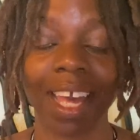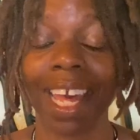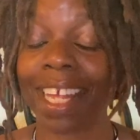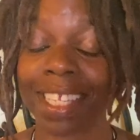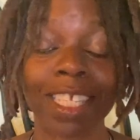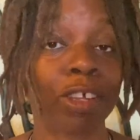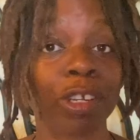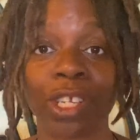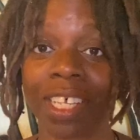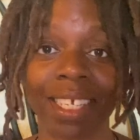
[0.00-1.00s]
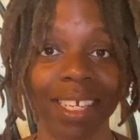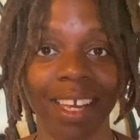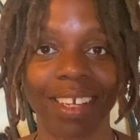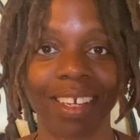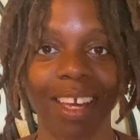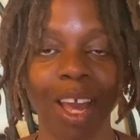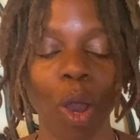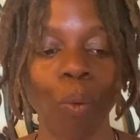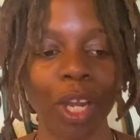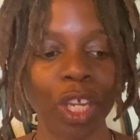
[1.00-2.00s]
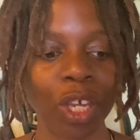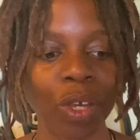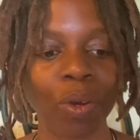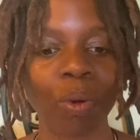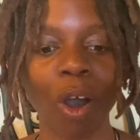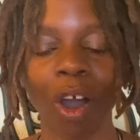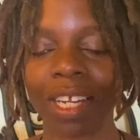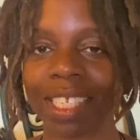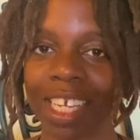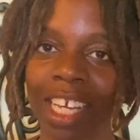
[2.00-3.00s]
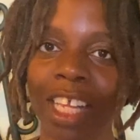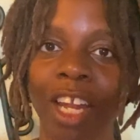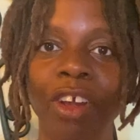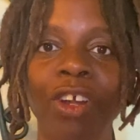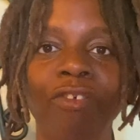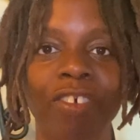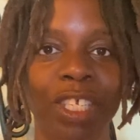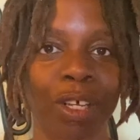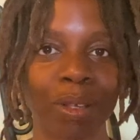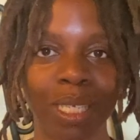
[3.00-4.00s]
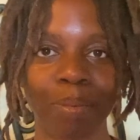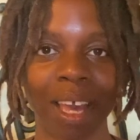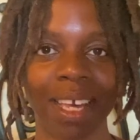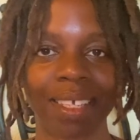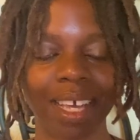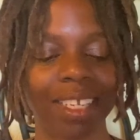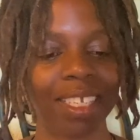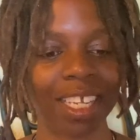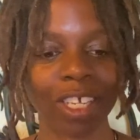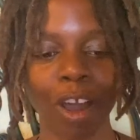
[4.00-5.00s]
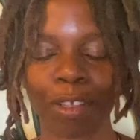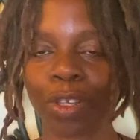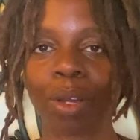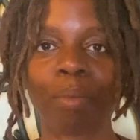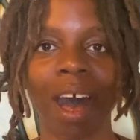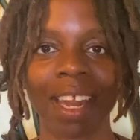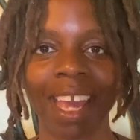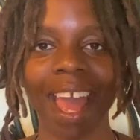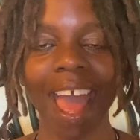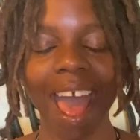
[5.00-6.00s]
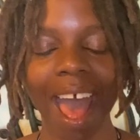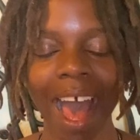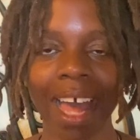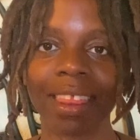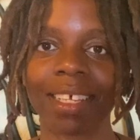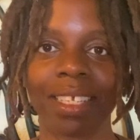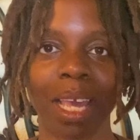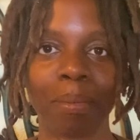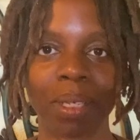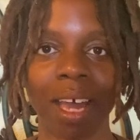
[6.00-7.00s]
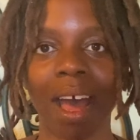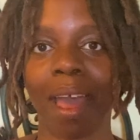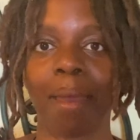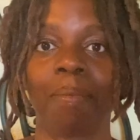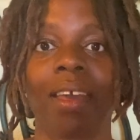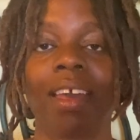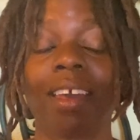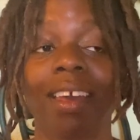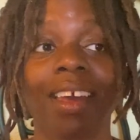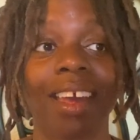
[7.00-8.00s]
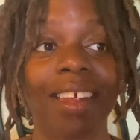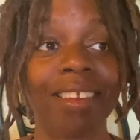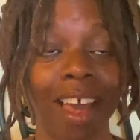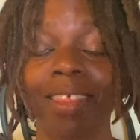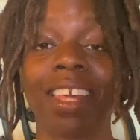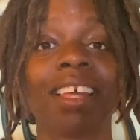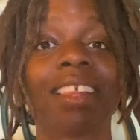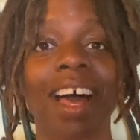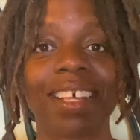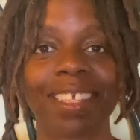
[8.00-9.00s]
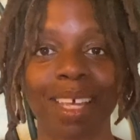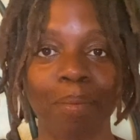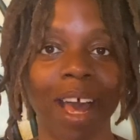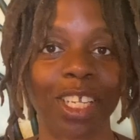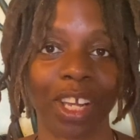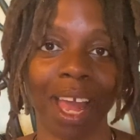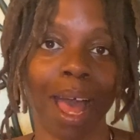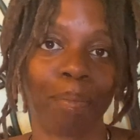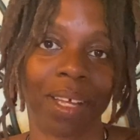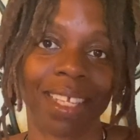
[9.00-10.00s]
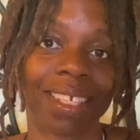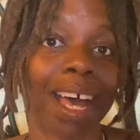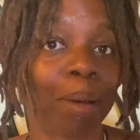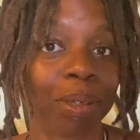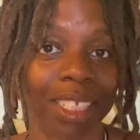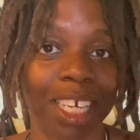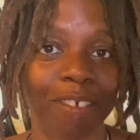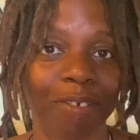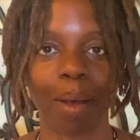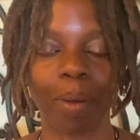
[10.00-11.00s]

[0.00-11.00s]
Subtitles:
It's synergistic. When you are decluttering your physical space and detoxing your body at the same time, nothing less than magic happens, I believe.